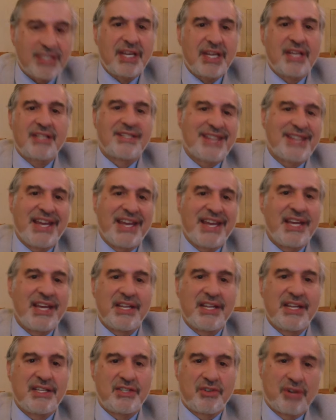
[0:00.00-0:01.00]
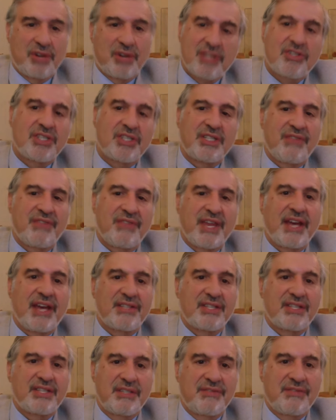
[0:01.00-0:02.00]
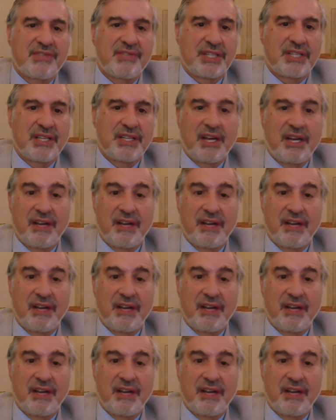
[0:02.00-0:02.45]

send tens or hundreds of thousands